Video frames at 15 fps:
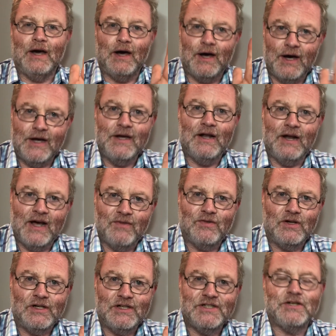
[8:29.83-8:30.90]
higher
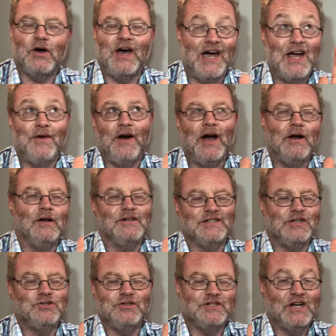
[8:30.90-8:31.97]
levels, or higher angles,
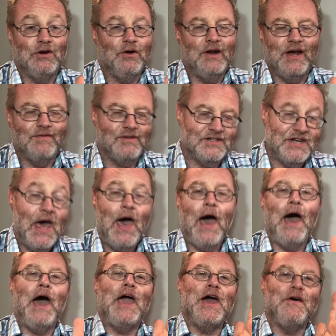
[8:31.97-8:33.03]
I should say, not levels,
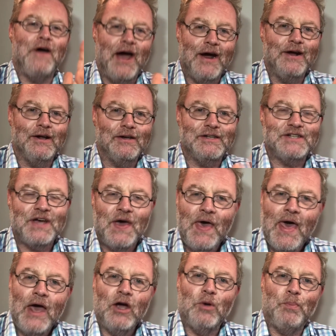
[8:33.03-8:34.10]
higher angles
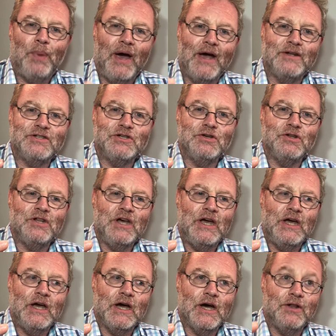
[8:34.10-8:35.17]
compared to
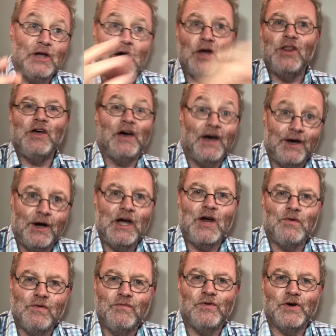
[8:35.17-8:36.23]
the other
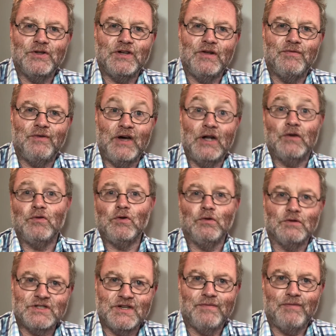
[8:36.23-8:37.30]
higher inverted V and, of
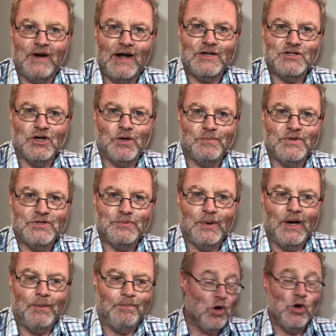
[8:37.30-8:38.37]
course, the flat top as
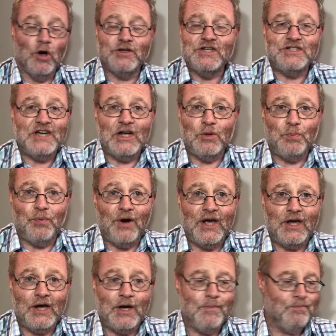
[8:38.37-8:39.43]
well. Not a deal
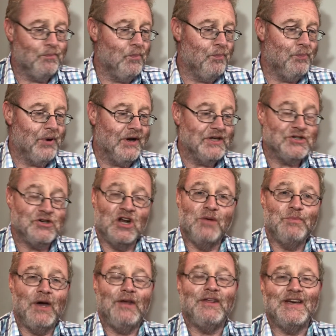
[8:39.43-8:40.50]
breaker, but it's going to
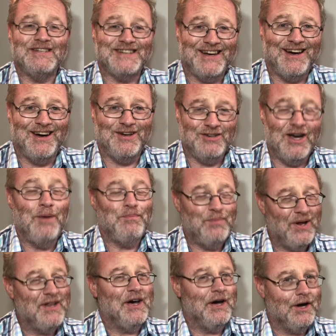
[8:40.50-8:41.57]
make things a
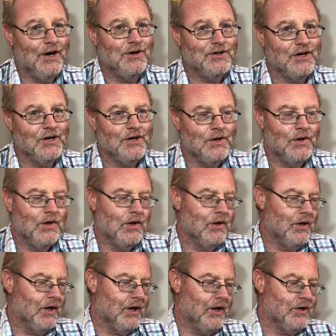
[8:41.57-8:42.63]
bit harder
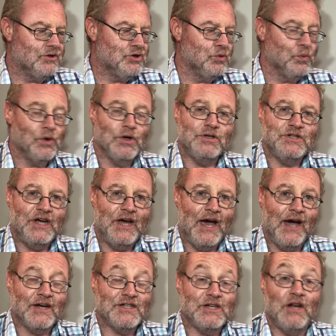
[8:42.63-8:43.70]
to work
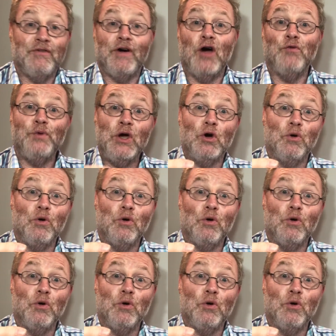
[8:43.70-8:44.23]
DX. And in fact, if we